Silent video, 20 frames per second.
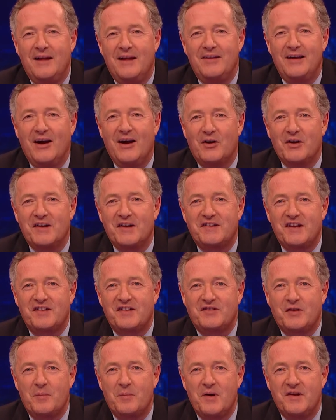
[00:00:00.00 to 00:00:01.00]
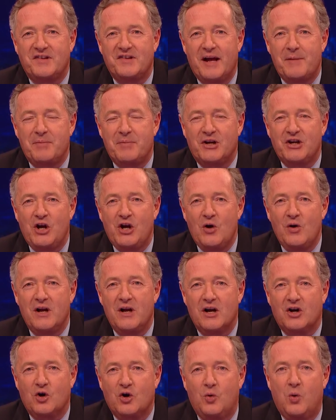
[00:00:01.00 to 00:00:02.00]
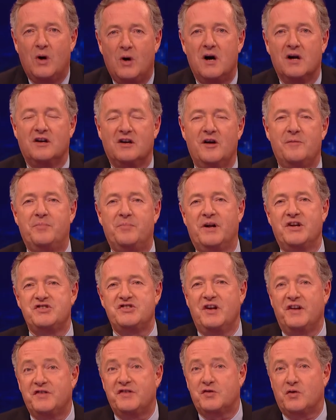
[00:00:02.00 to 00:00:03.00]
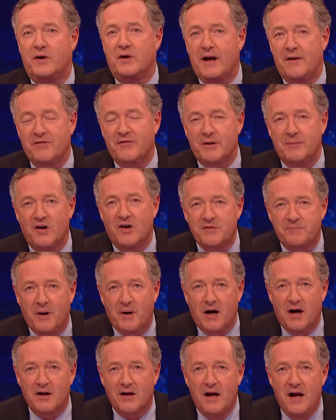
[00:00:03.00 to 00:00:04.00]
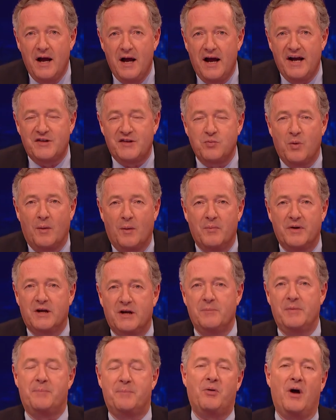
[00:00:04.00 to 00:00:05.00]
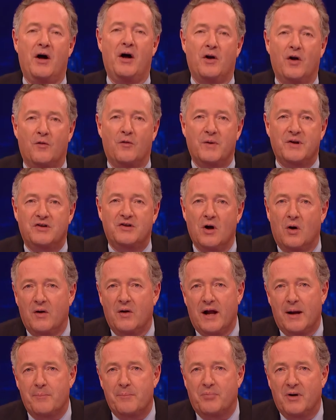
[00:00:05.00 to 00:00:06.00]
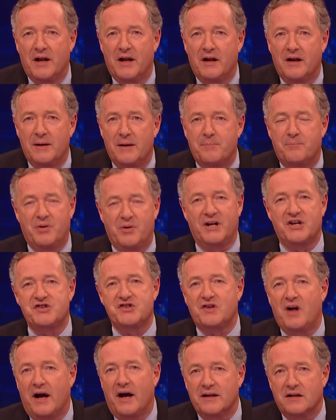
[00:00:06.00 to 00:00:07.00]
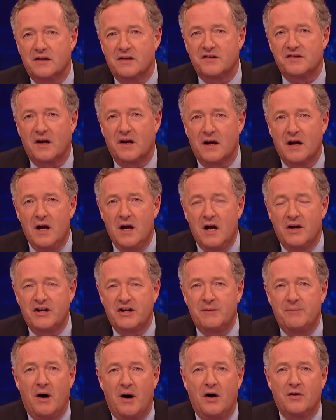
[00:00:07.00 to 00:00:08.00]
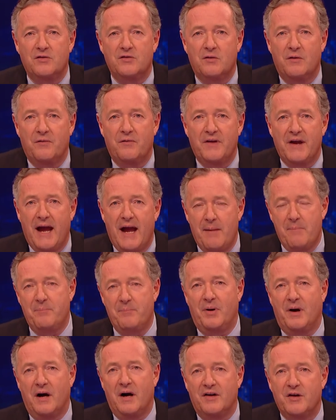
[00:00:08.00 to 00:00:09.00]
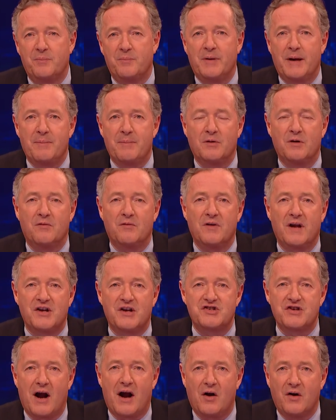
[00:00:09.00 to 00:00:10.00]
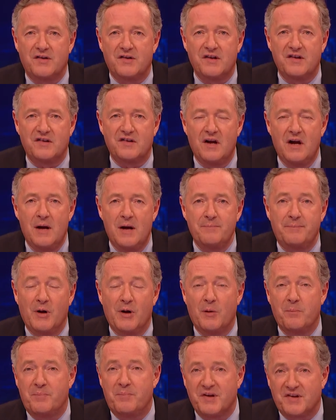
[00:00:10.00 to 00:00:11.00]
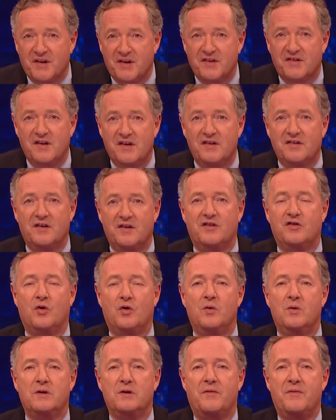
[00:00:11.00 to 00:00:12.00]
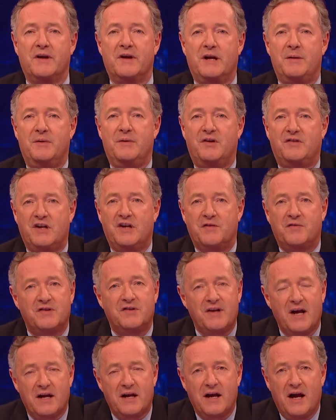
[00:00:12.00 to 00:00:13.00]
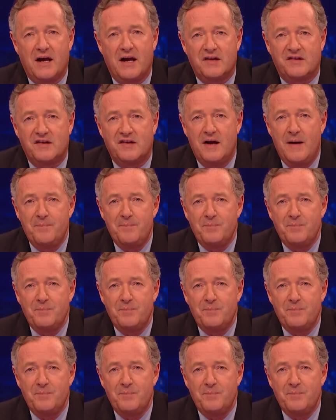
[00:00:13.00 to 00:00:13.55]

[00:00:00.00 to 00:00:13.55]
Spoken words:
The honour system is a peculiar quirk of British history, and for the most part, it's one we can be proud of. We dole out brilliantly British titles like Commander of the Empire to people who've led charities, built businesses and toiled in their communities for decades.